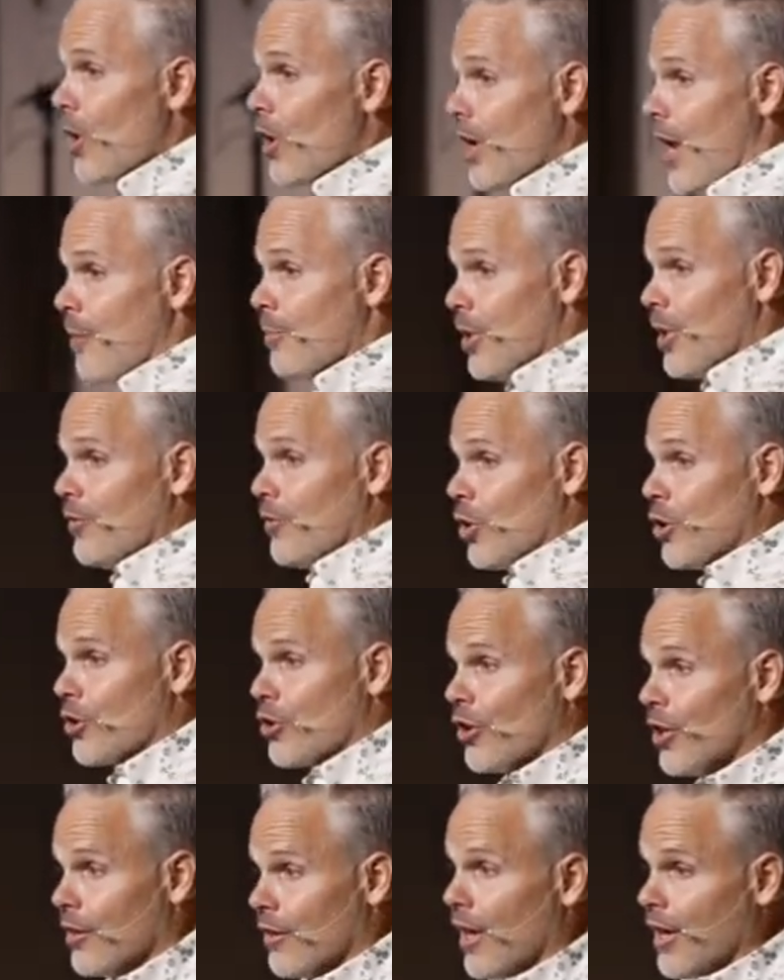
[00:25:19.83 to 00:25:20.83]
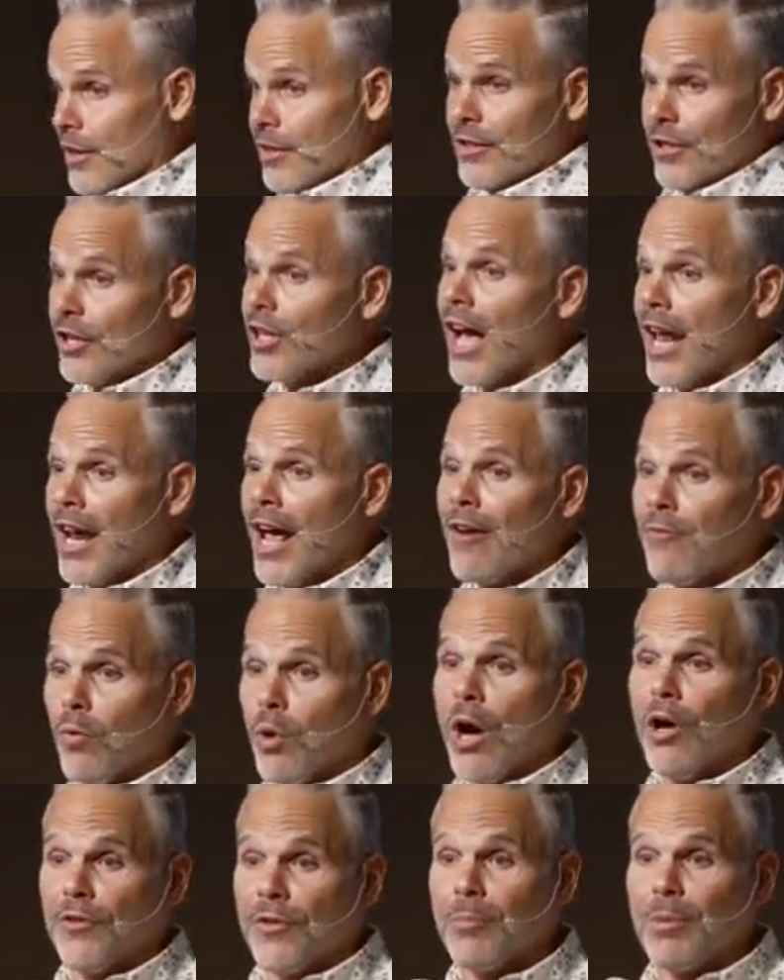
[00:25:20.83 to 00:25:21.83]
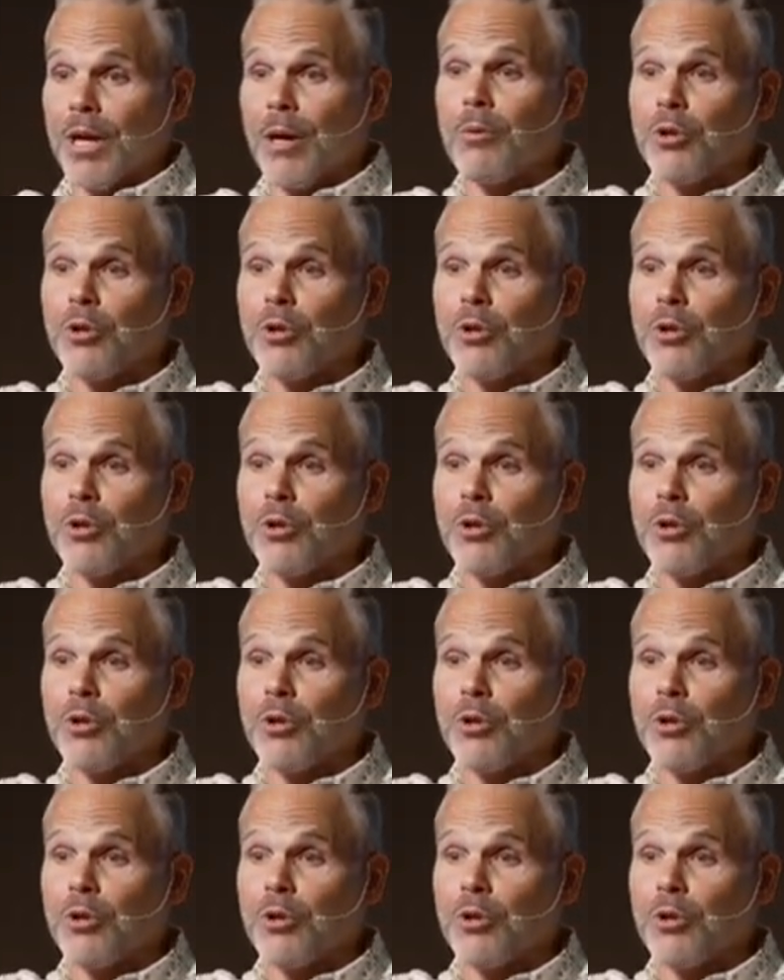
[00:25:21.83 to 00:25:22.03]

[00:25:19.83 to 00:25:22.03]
How many of you agree that you got to have wealth to be able